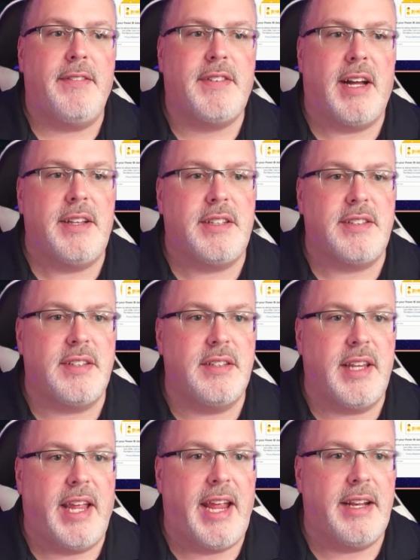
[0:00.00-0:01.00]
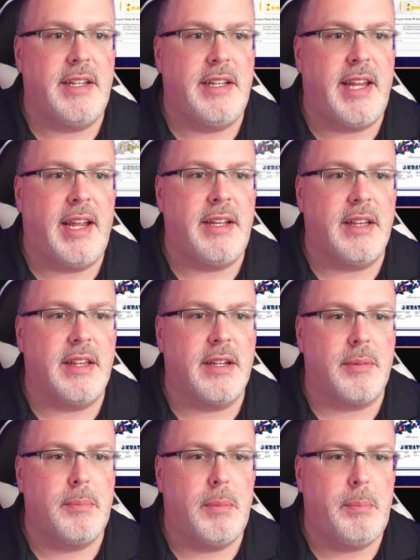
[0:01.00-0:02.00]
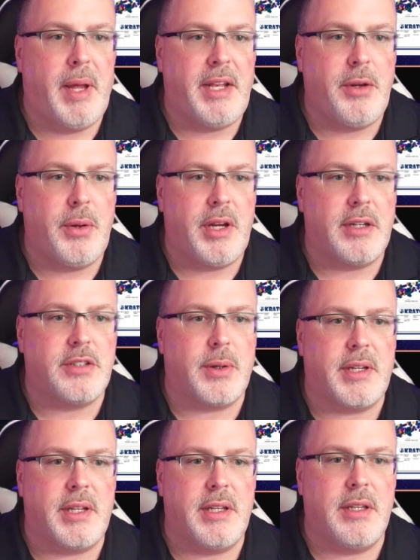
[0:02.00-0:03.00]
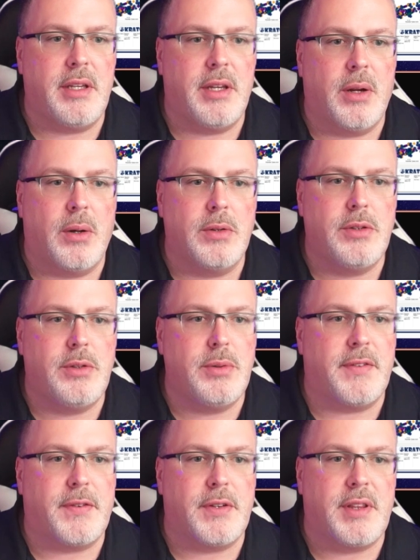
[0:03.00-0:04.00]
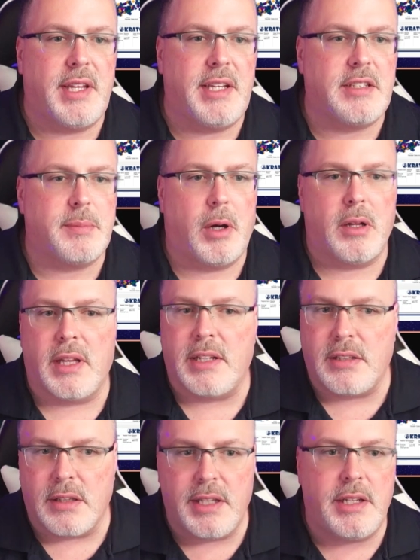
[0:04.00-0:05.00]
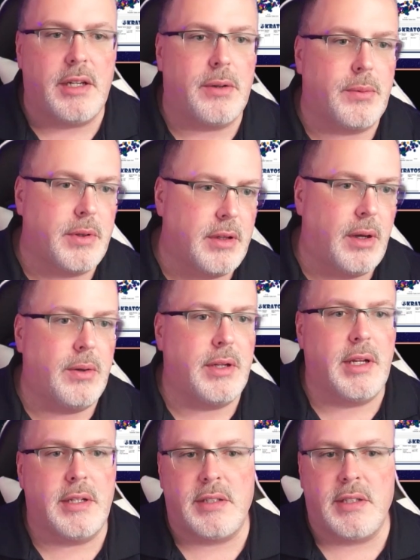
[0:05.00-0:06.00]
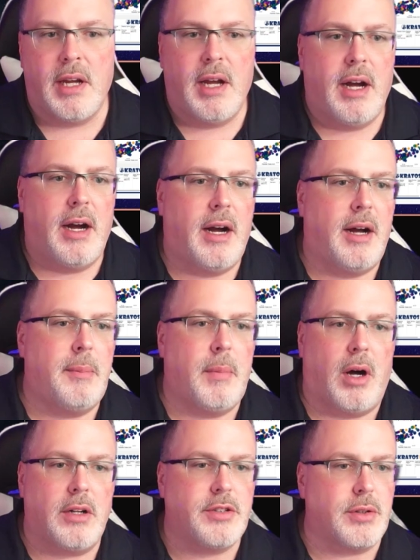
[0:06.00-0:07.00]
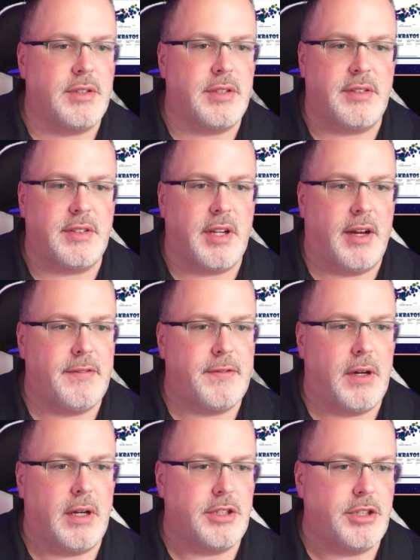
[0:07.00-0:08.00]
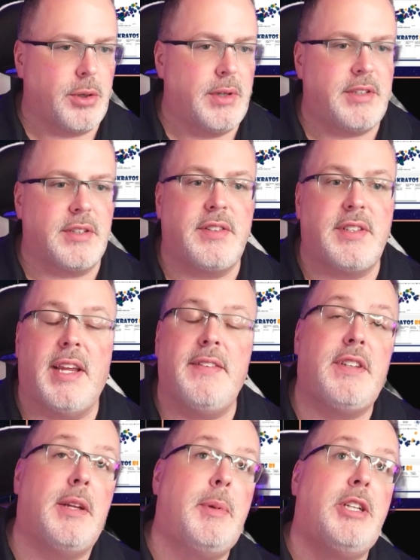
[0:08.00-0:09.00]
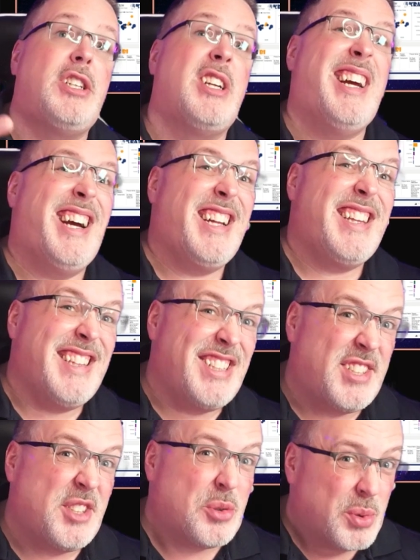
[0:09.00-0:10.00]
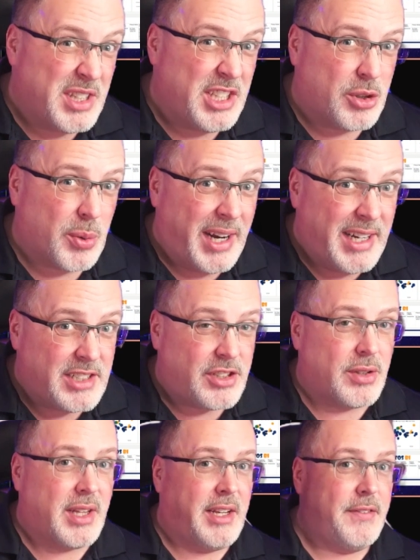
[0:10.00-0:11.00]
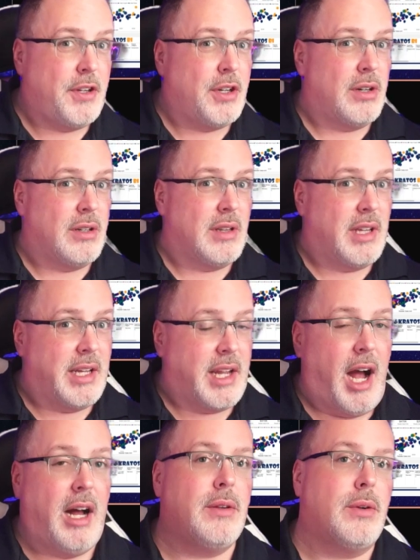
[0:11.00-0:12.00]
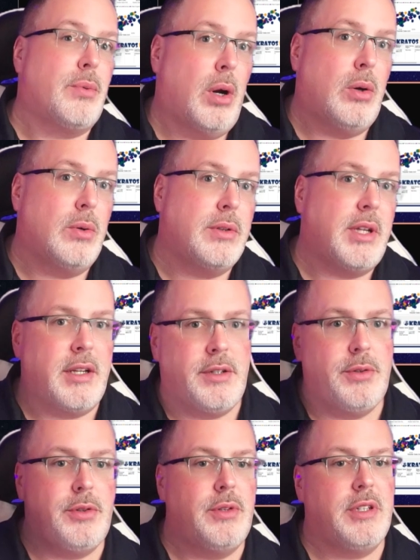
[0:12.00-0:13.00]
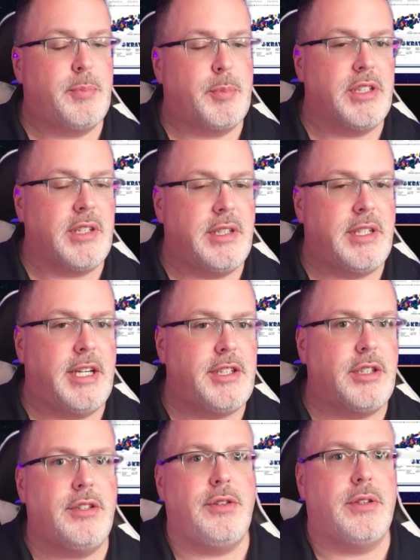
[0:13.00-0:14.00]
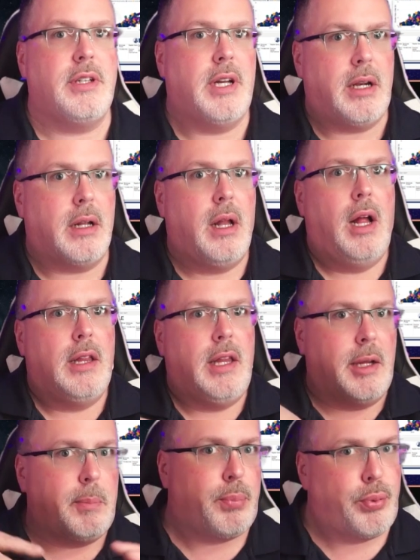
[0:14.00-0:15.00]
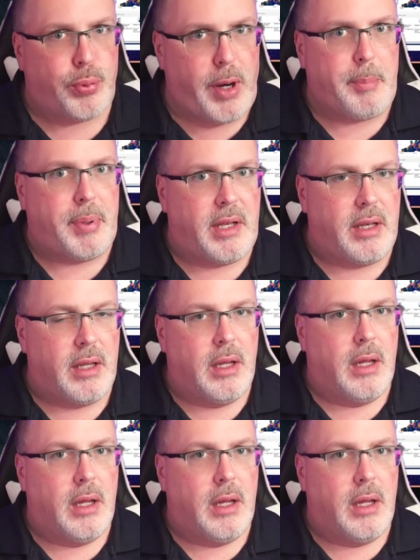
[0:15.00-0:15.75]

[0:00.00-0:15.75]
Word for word: I've got this handy dandy little menu here so I can, you know, do different things about like delete it, reload it, um, all sorts of stuff. Uh, show as a saved image. This is really great so that if you're like on the road and you do these presentations, you can kind of like prep it